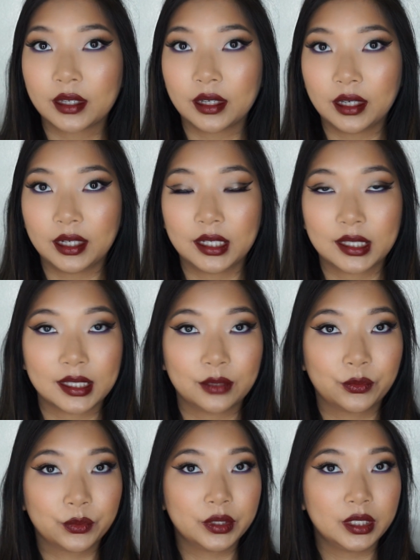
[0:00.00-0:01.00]
And it's a
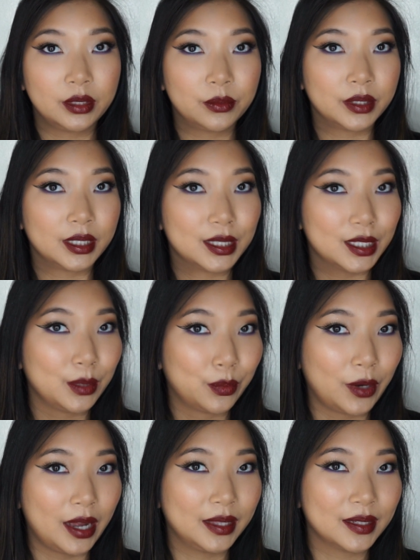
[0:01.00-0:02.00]
really, really deep red.